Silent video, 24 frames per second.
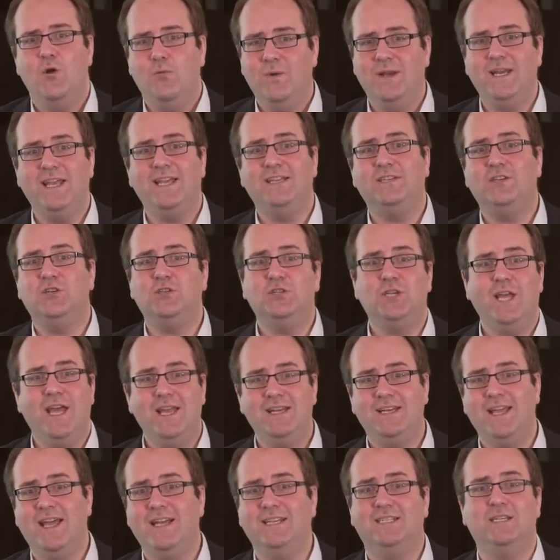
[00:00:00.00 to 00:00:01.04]
we need to
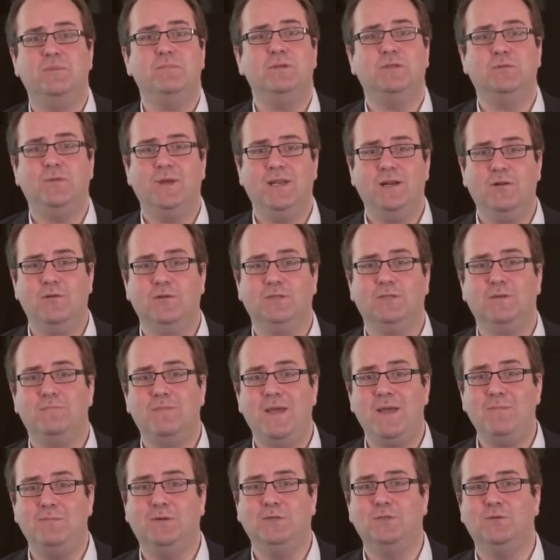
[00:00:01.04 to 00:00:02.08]
share data between lots of
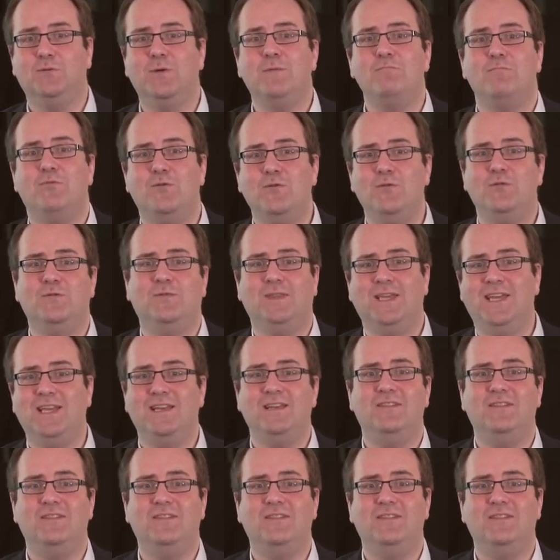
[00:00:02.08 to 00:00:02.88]
people to improve the